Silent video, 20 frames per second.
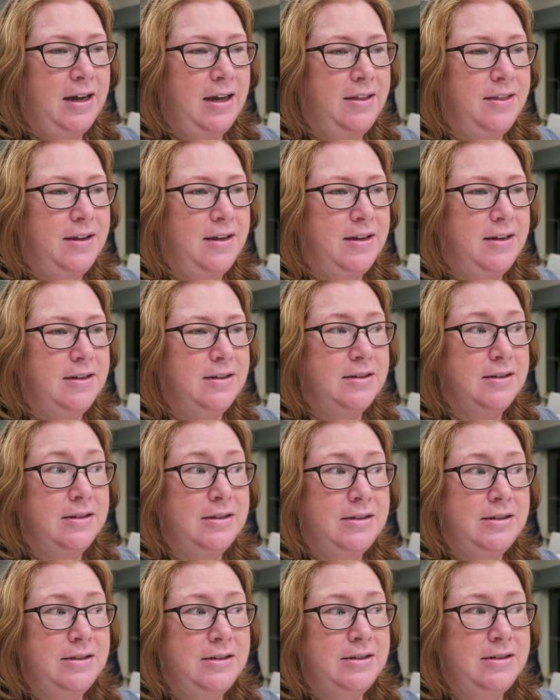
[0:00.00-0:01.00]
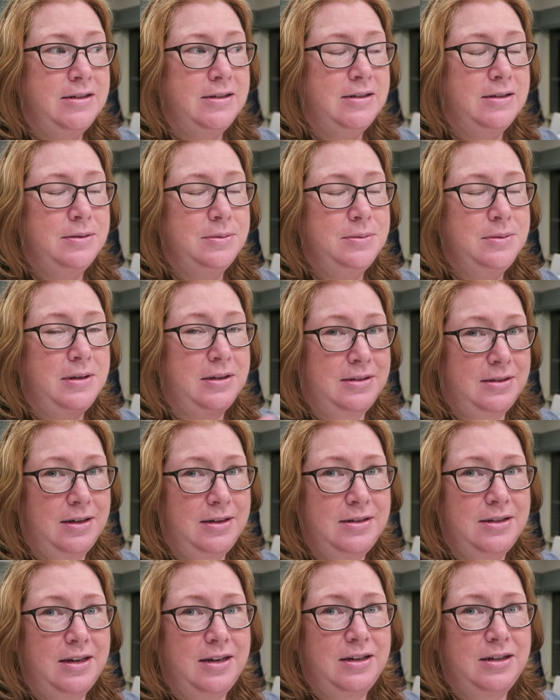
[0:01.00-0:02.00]
and then next
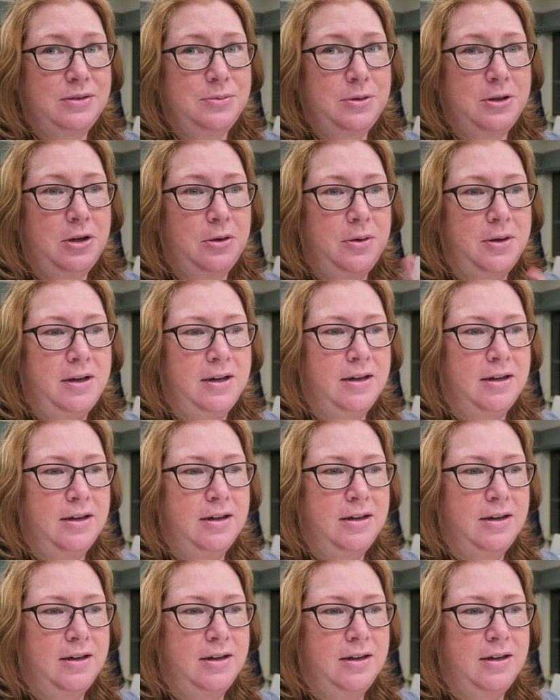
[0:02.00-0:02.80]
Sunday because we're going